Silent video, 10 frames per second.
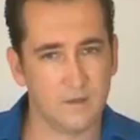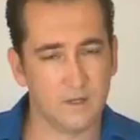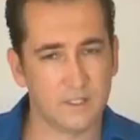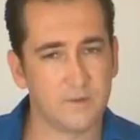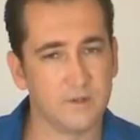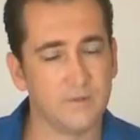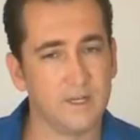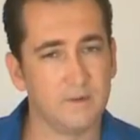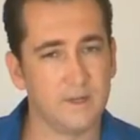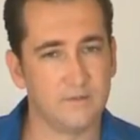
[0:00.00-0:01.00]
I just want to
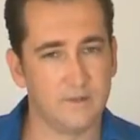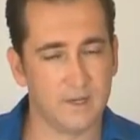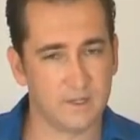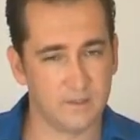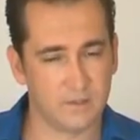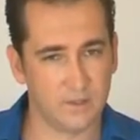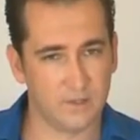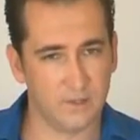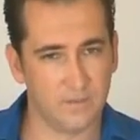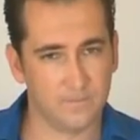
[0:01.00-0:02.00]
read my introduction to
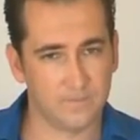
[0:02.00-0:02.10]
you.